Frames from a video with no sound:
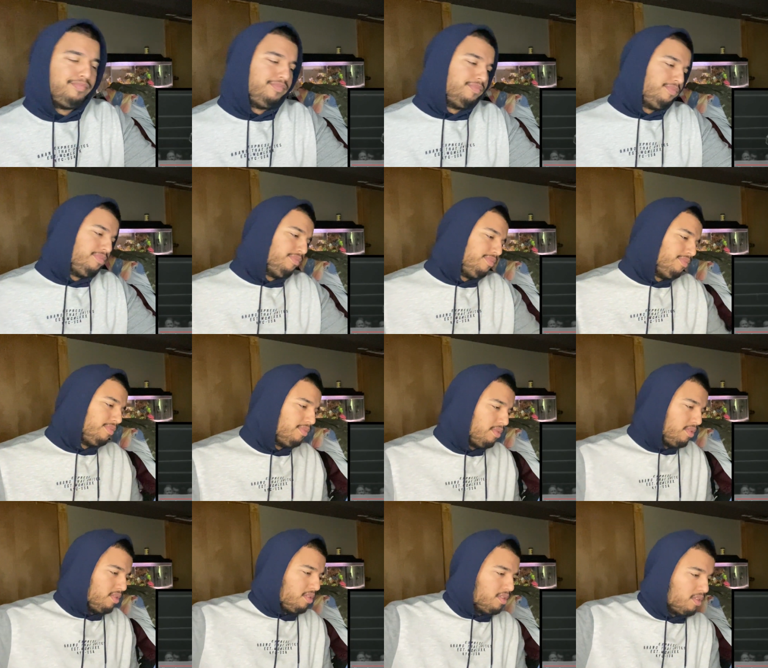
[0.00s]

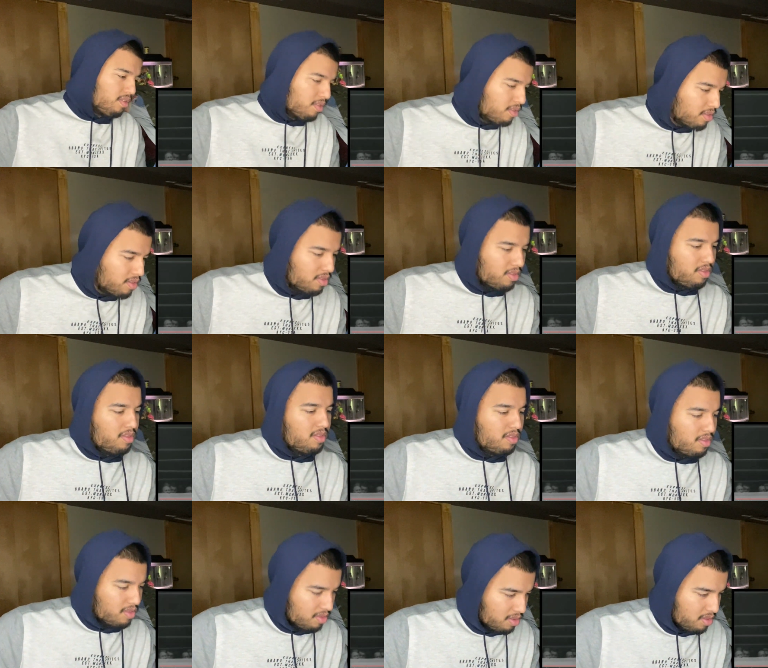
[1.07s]

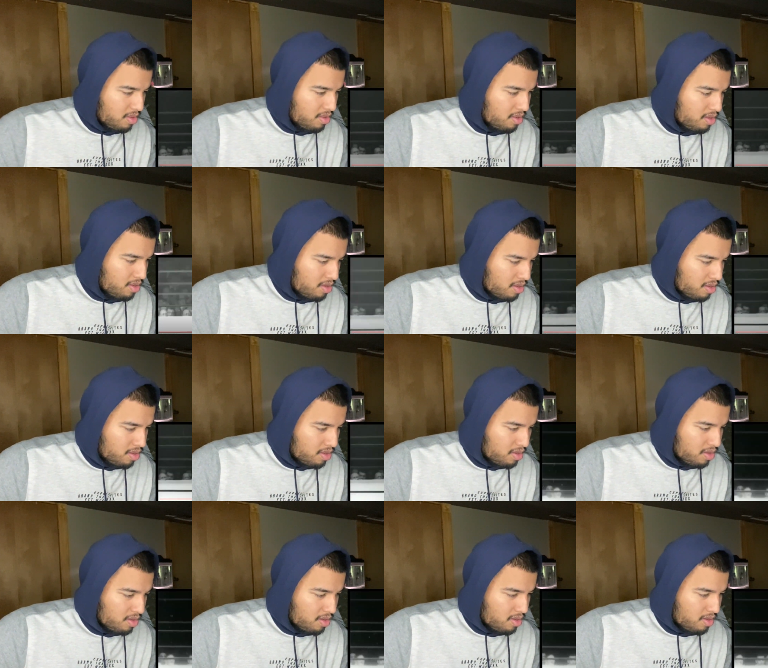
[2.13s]

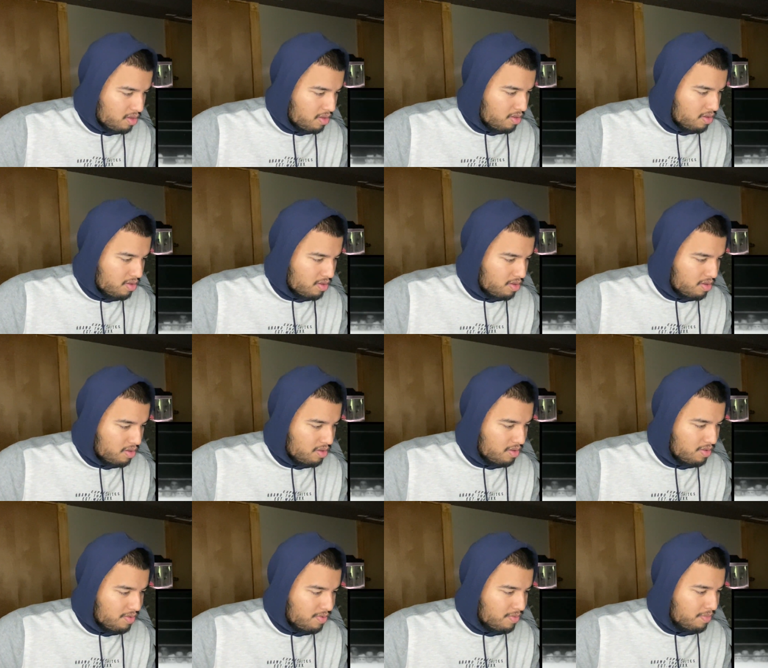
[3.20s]

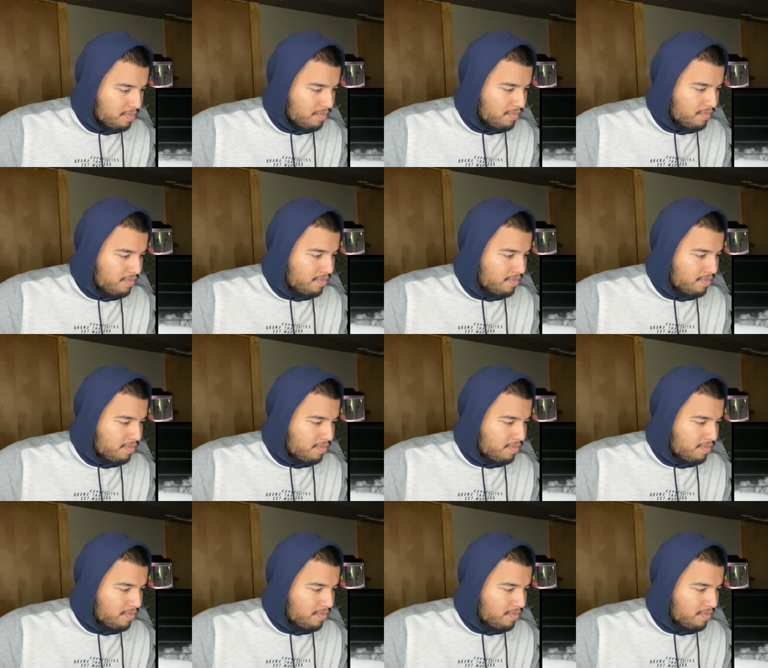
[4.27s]
Nothing is said.